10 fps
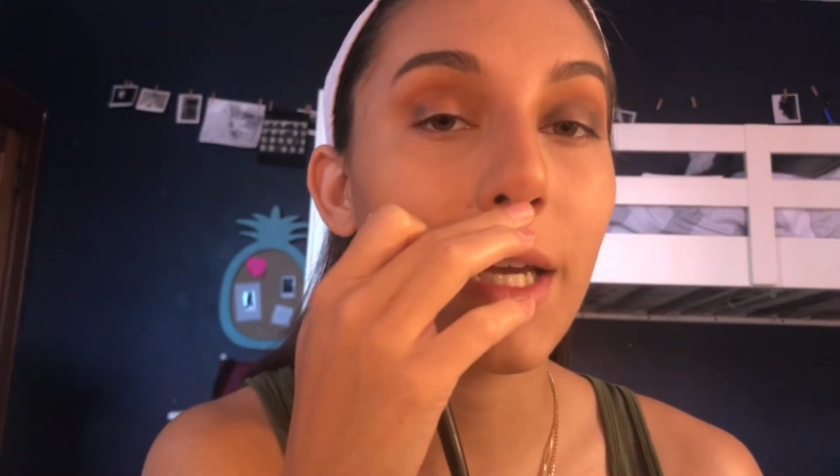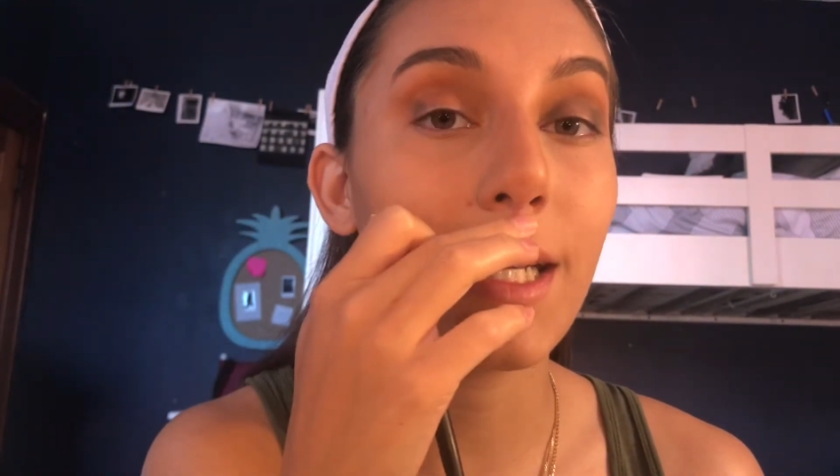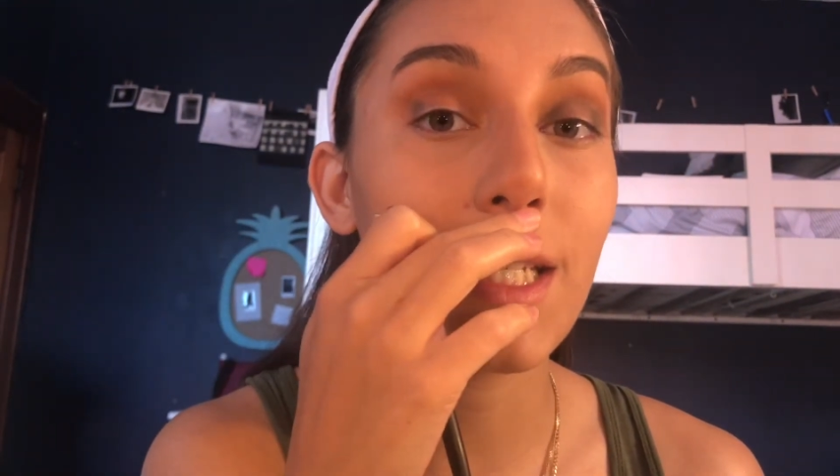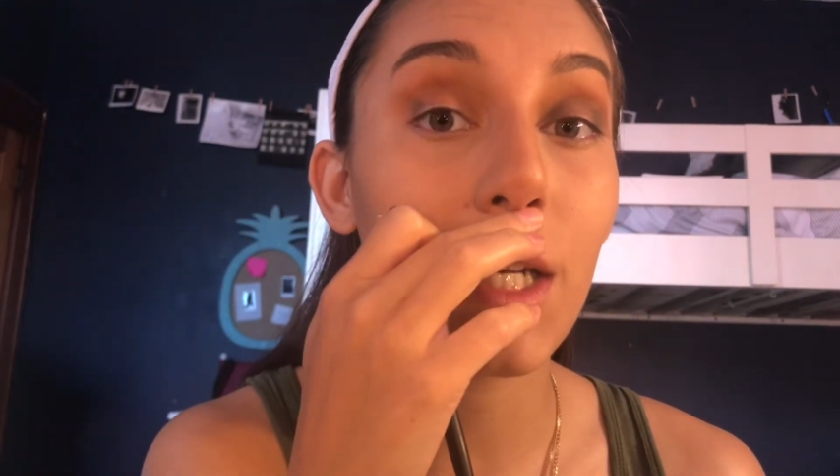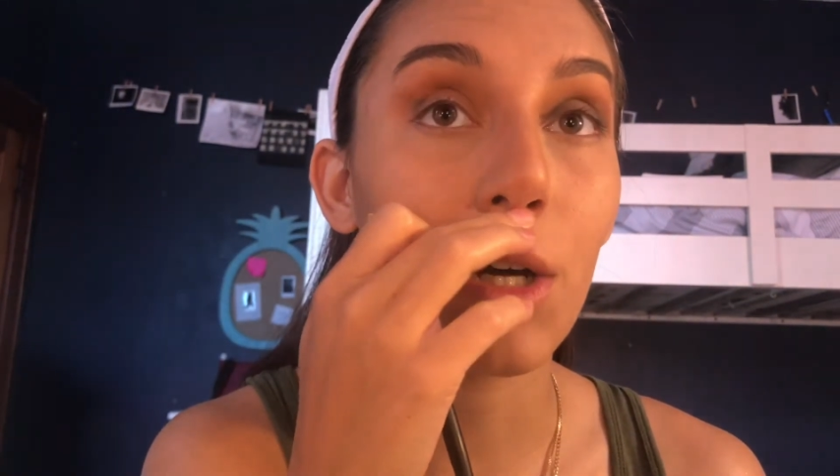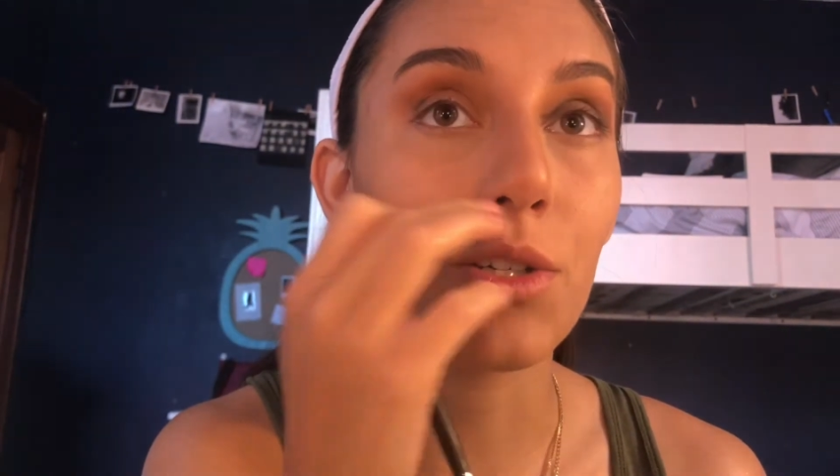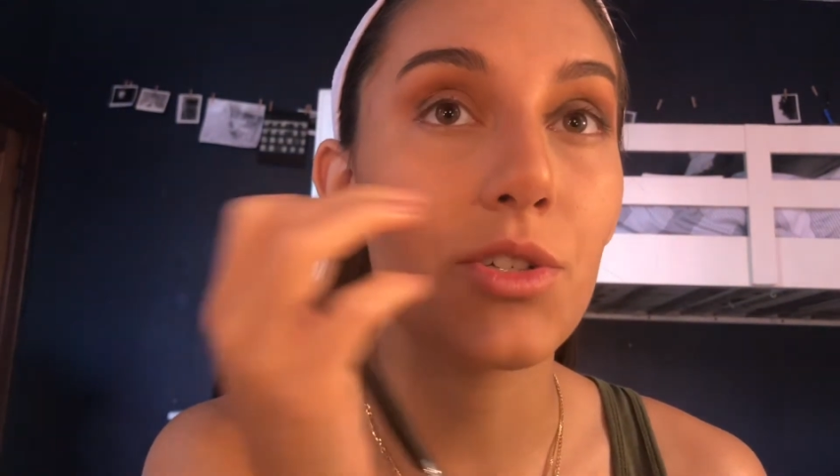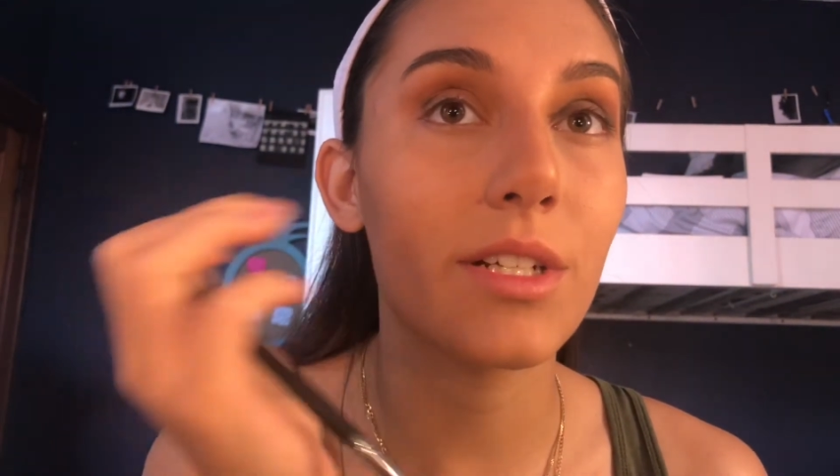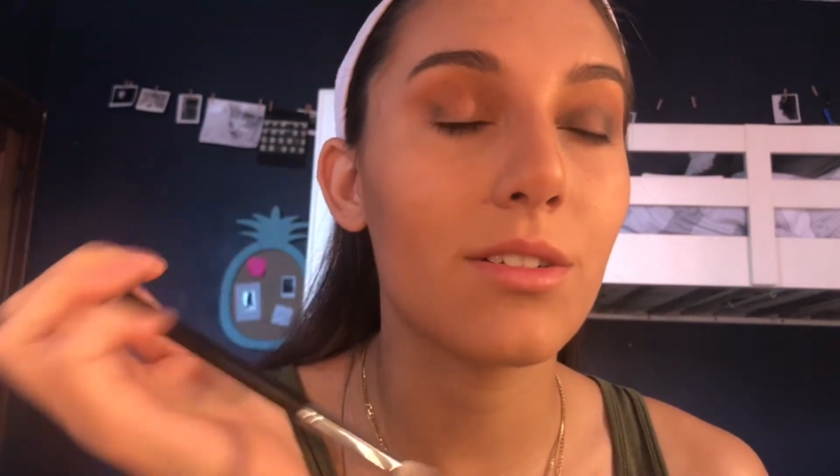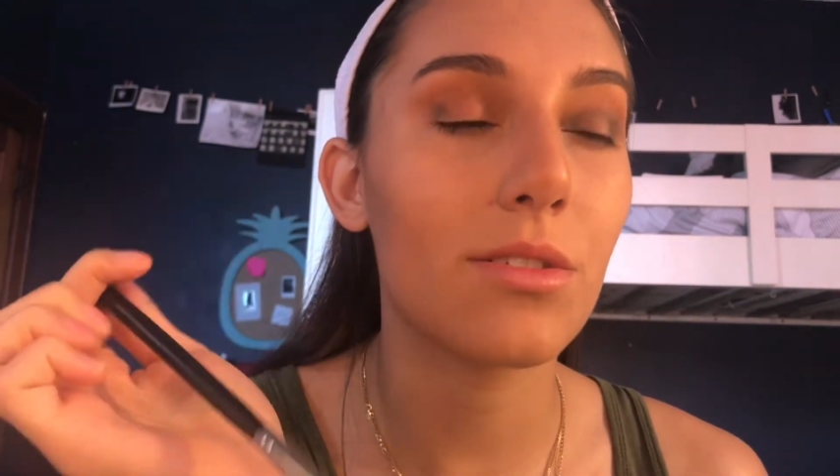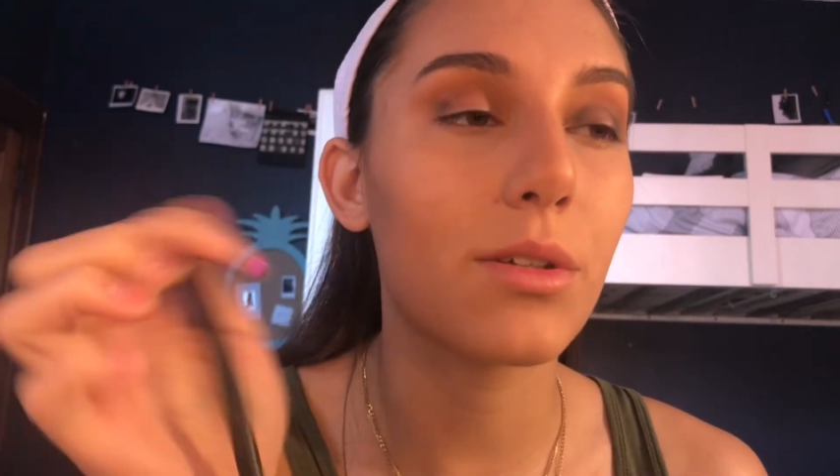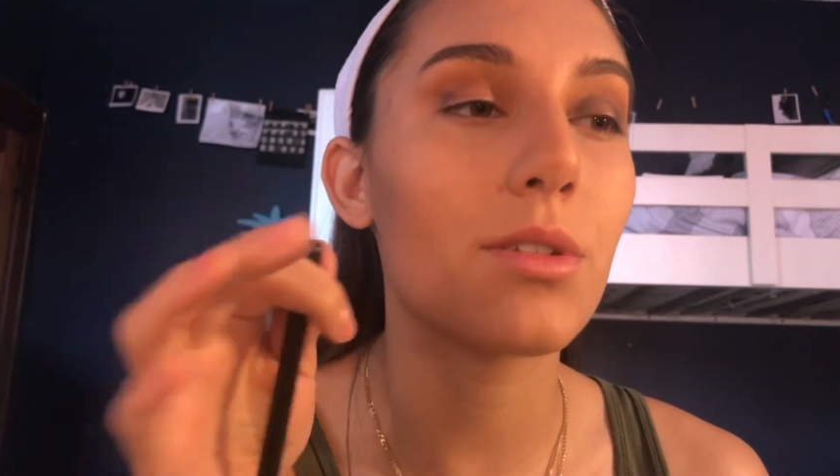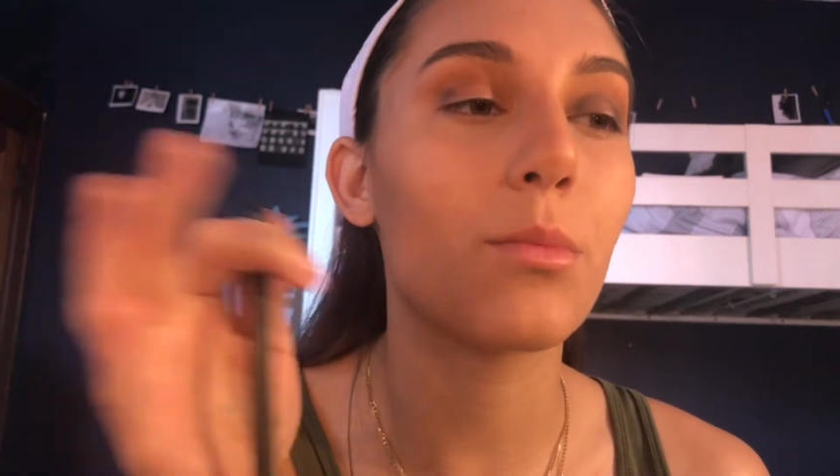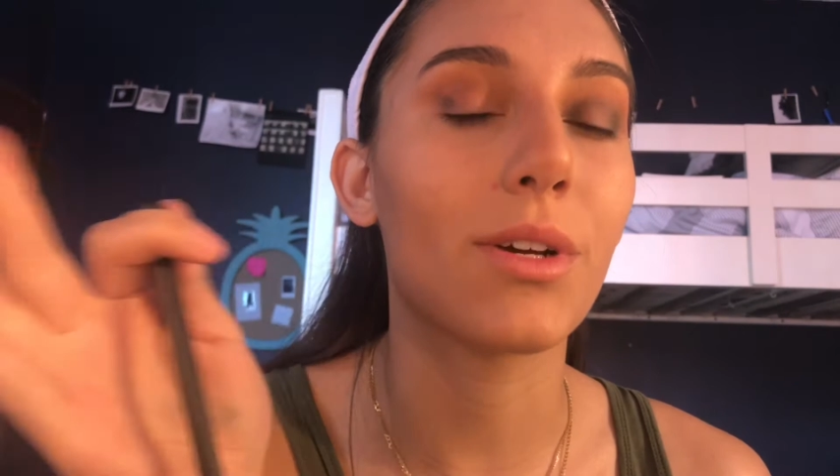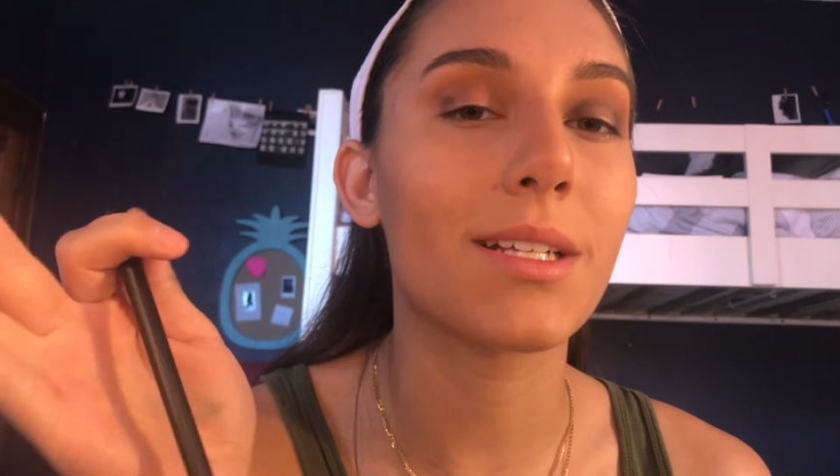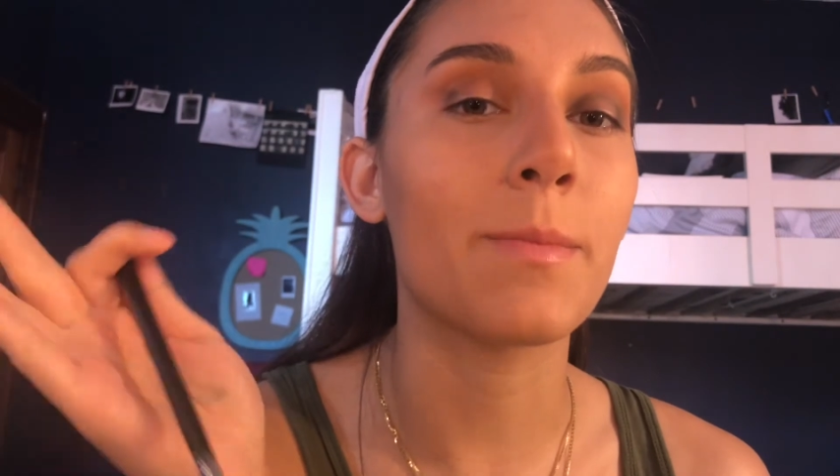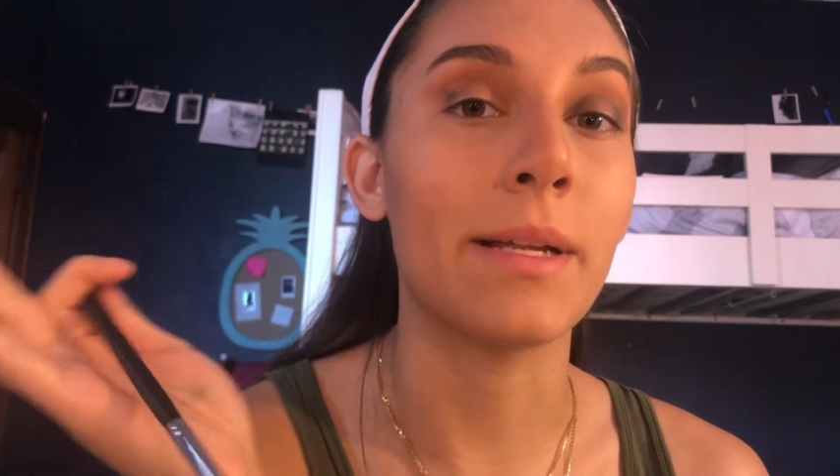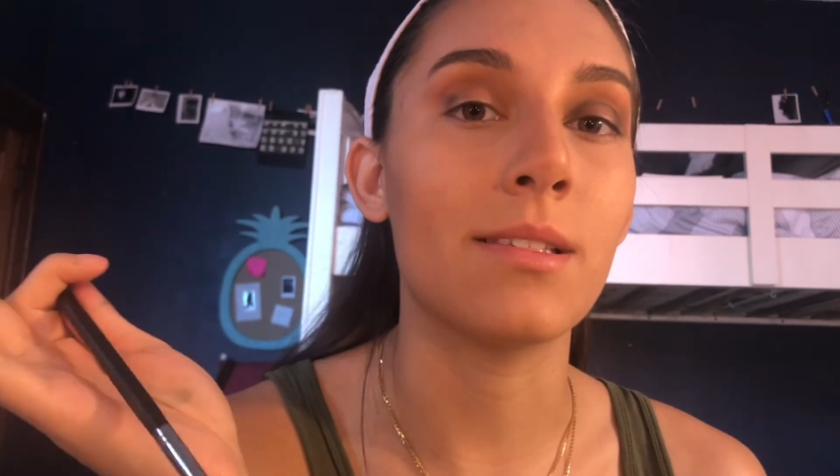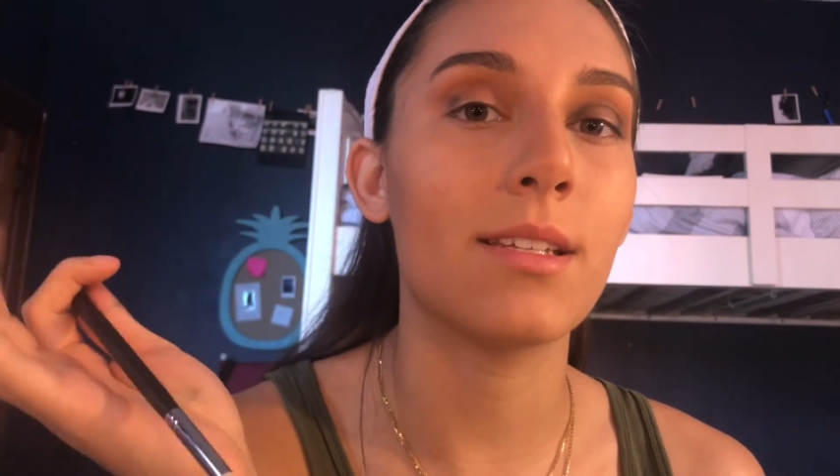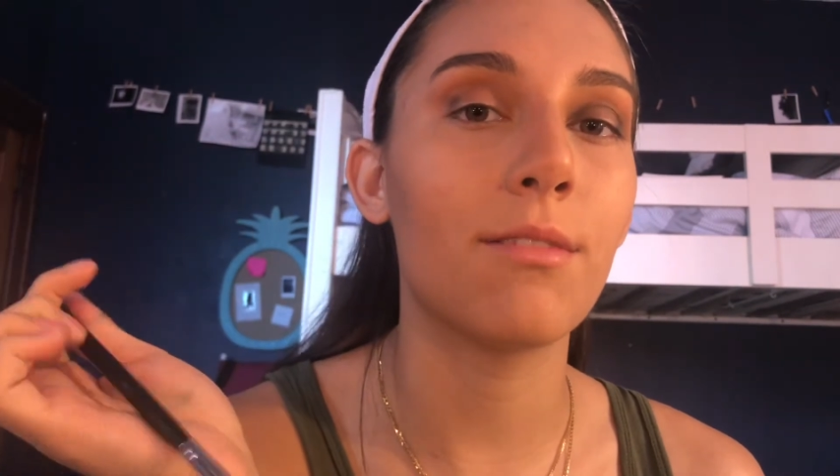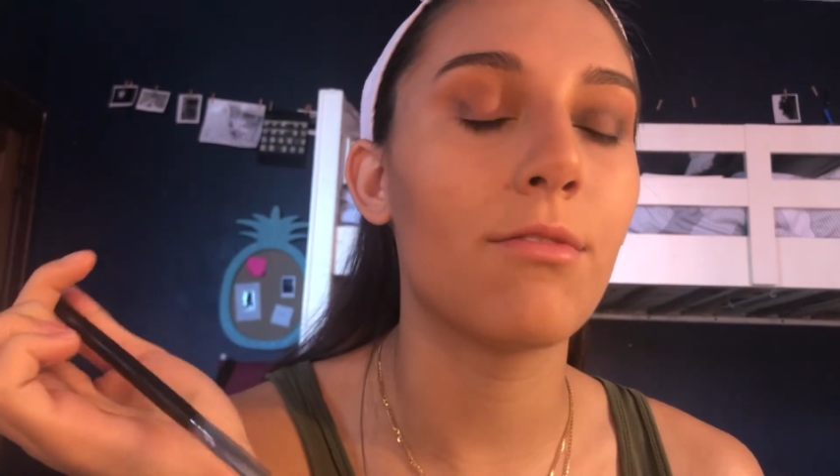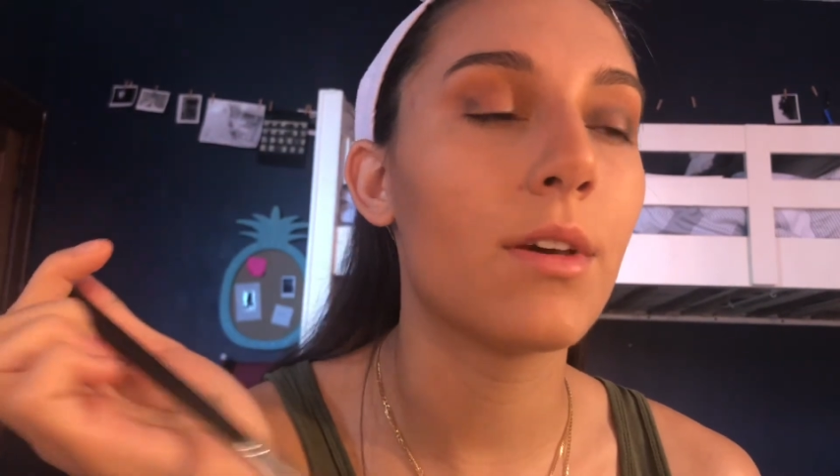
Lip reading: 1800s. Those are more expensive.